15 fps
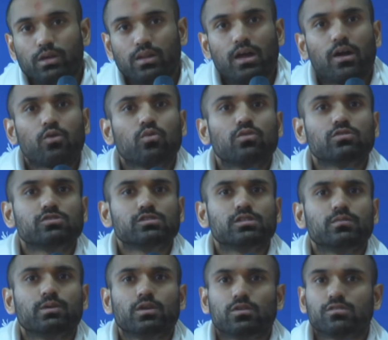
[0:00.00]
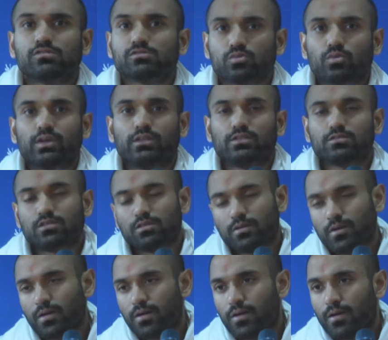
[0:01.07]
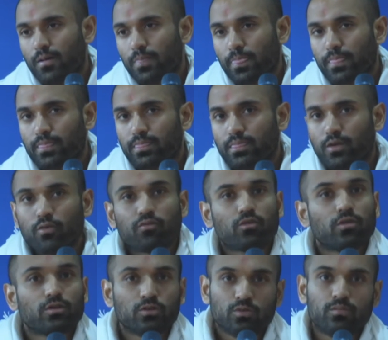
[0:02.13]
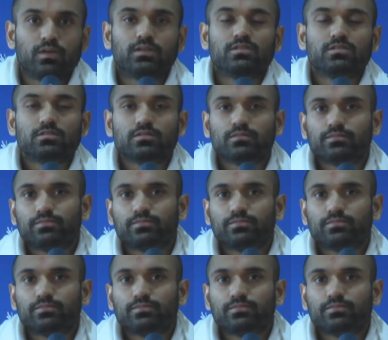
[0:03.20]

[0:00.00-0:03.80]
Laddu or jalebi are sweets. They're for humans.